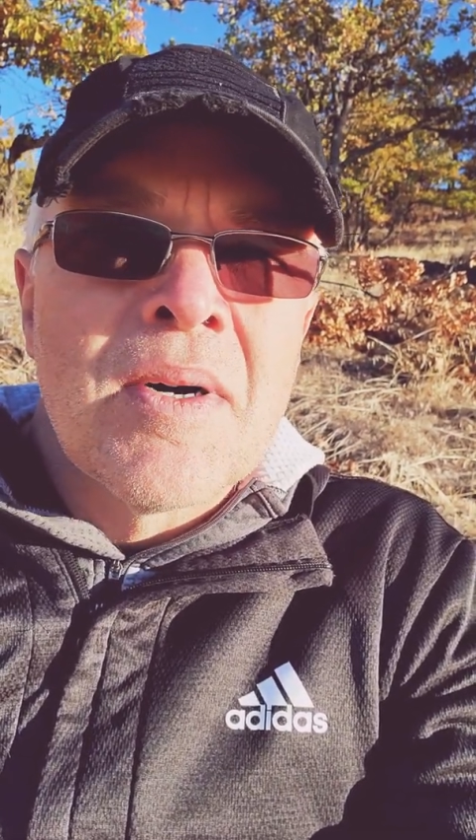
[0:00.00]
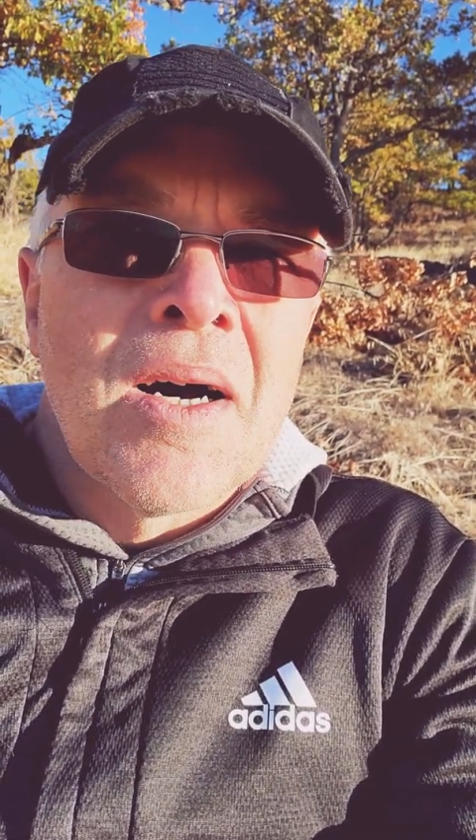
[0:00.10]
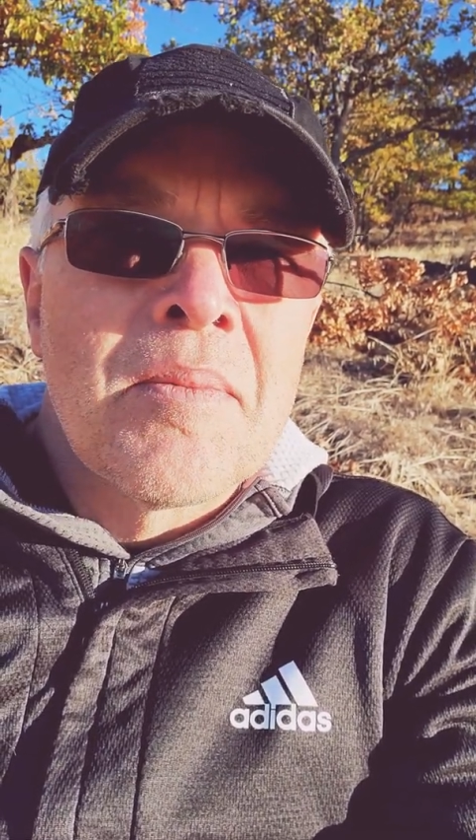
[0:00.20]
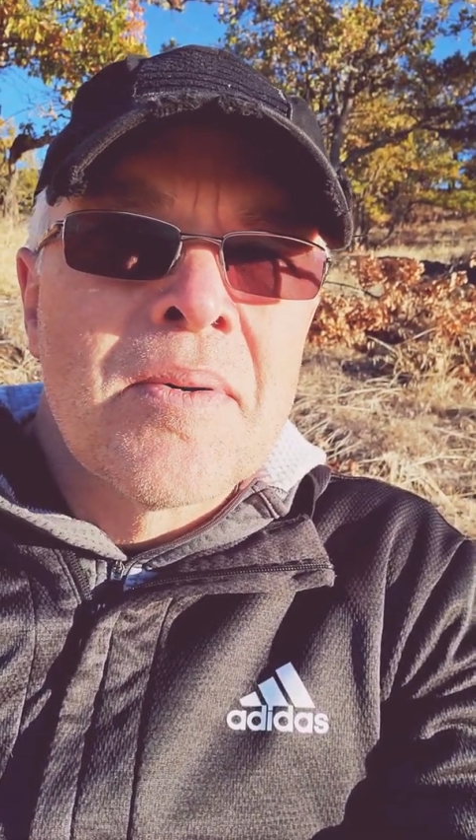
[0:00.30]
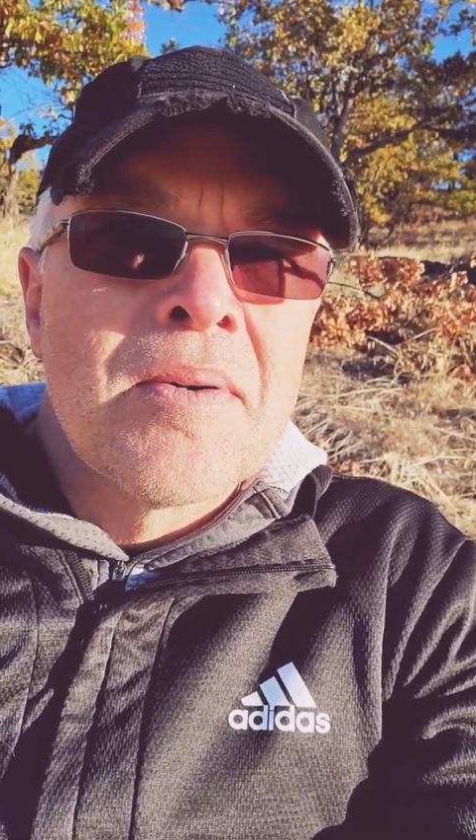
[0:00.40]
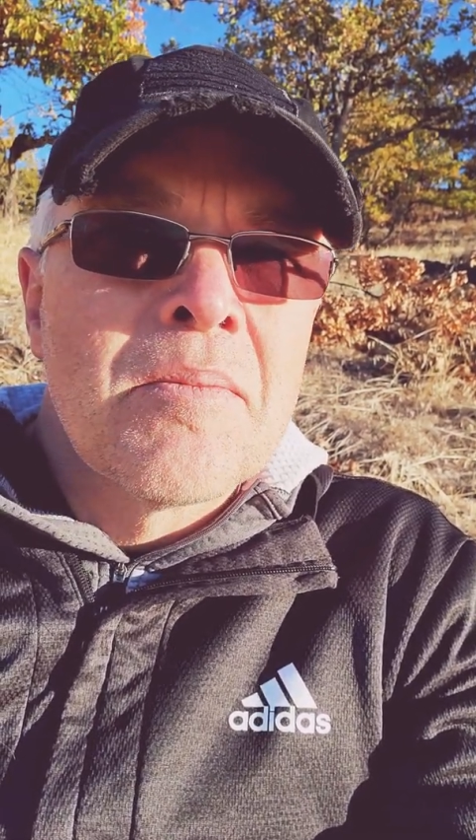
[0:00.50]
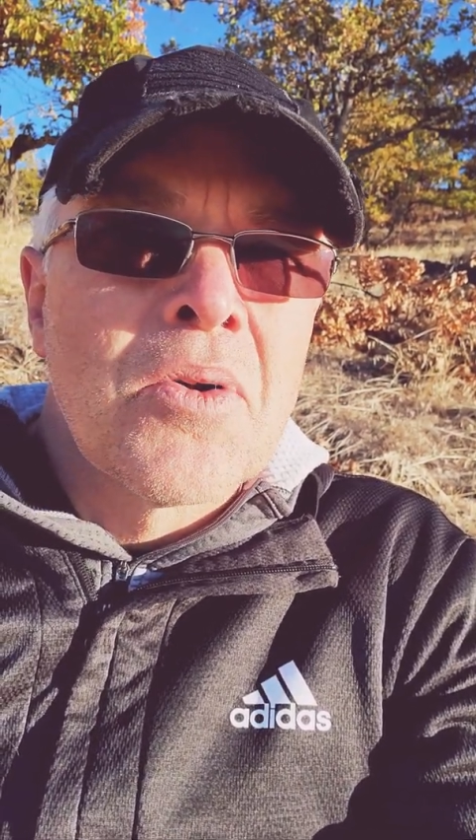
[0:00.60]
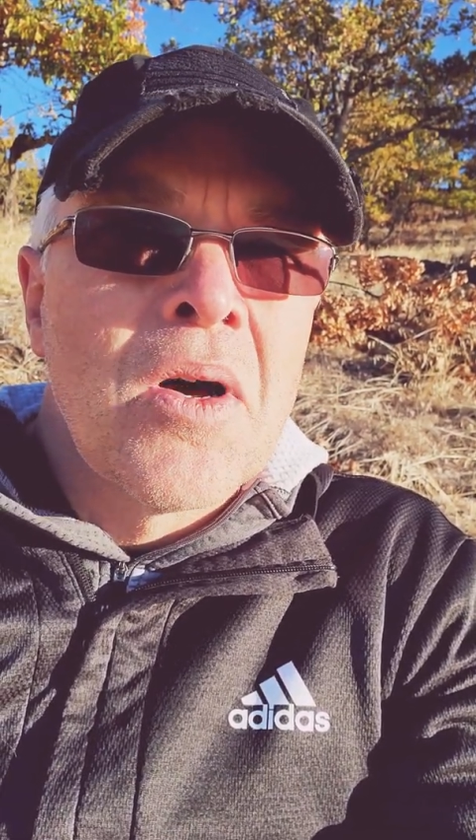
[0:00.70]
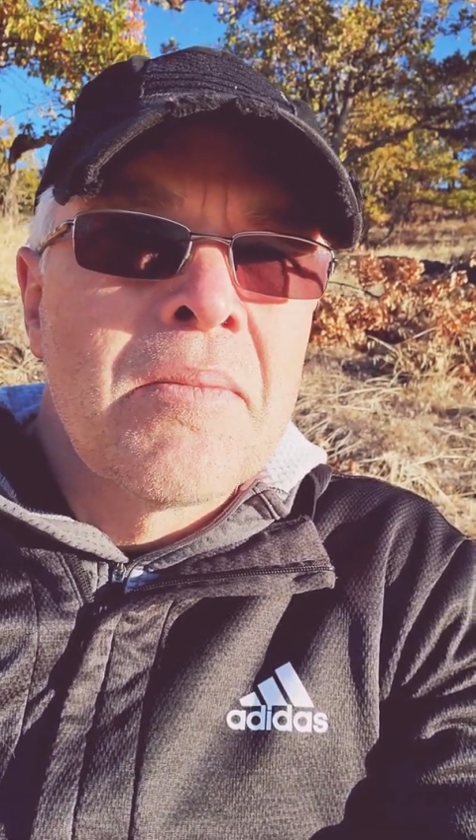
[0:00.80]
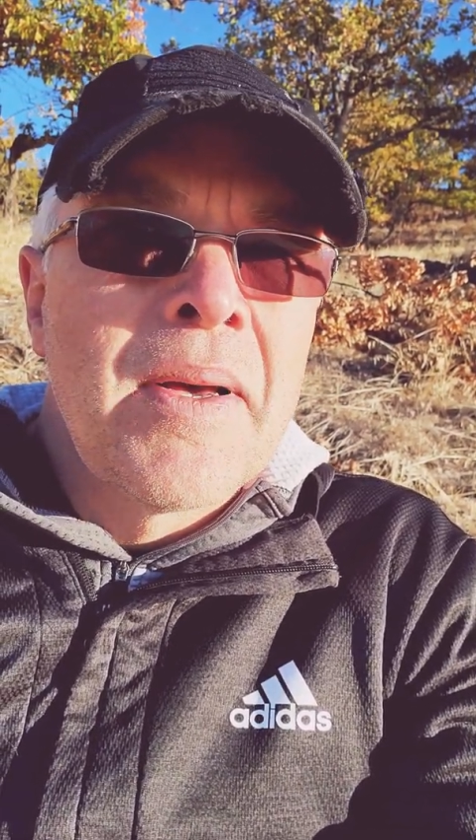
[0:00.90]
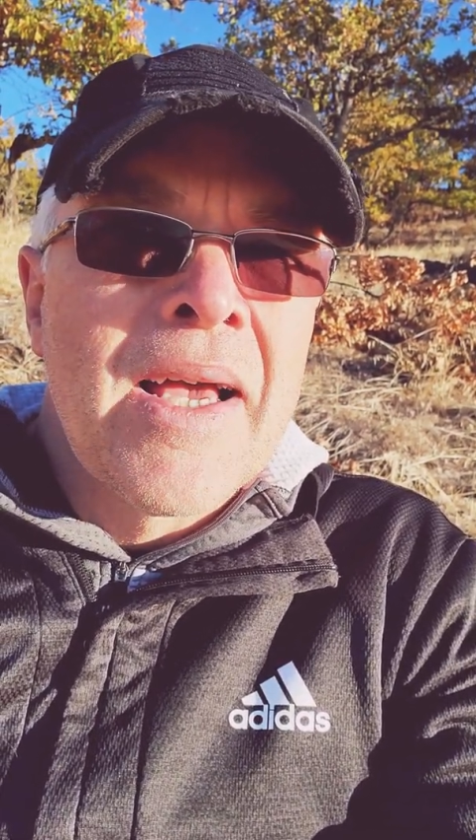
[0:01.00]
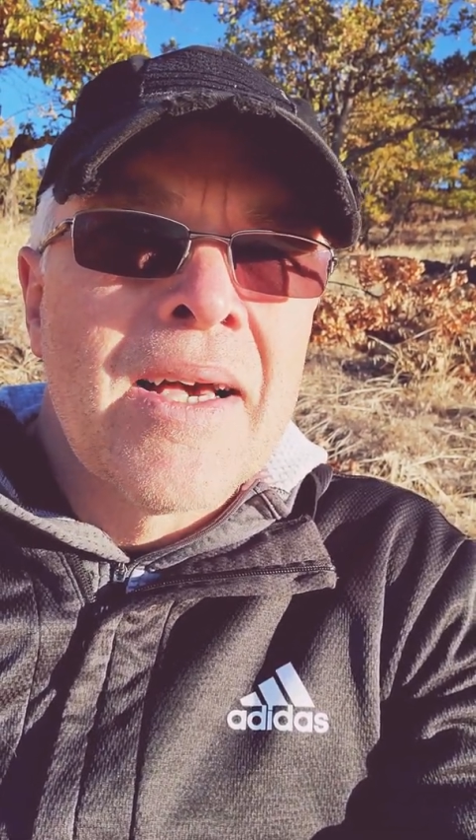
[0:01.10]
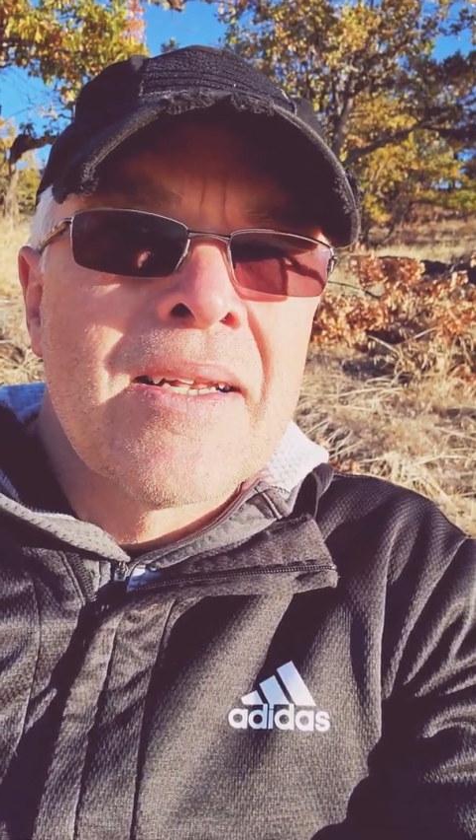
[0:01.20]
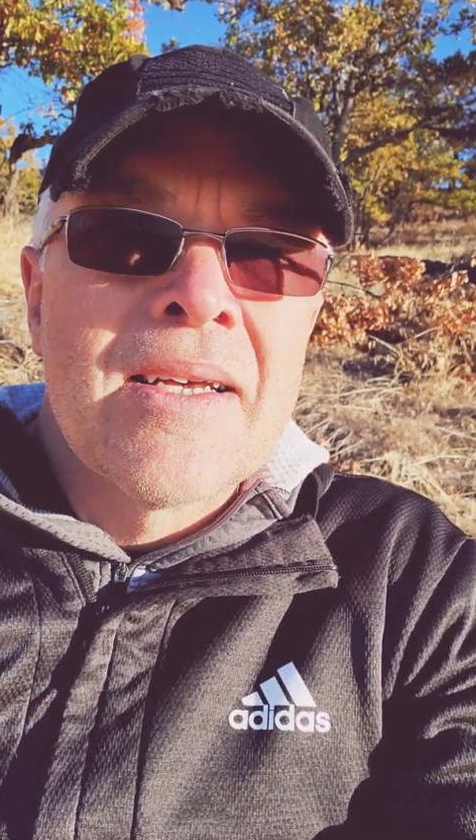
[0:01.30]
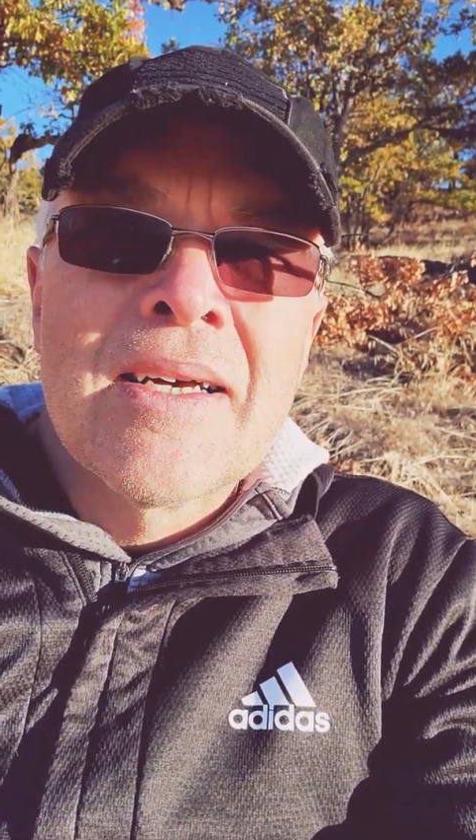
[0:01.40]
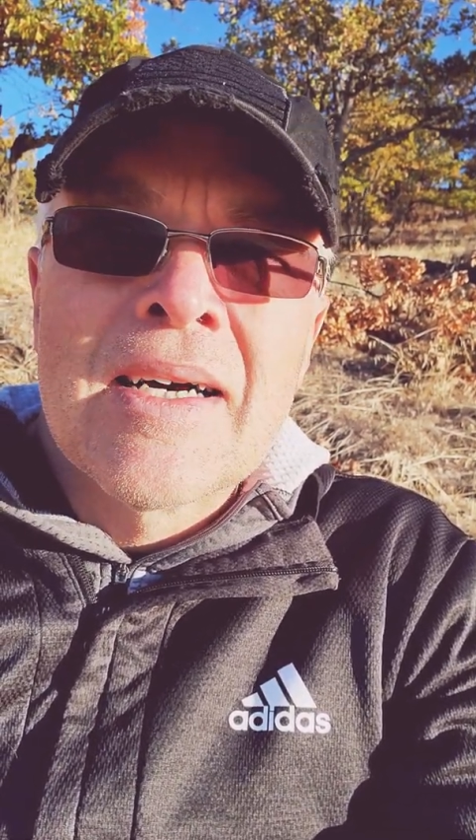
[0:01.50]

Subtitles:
up broadband.